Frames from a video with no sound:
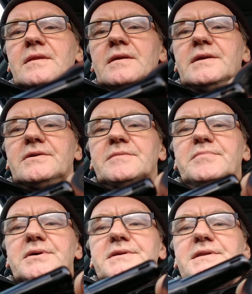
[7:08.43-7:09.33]
It
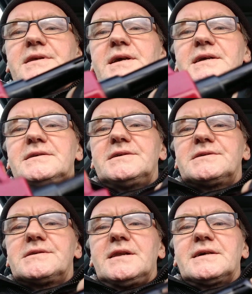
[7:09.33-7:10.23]
burnt the
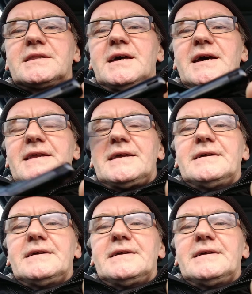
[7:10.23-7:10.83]
edges like that.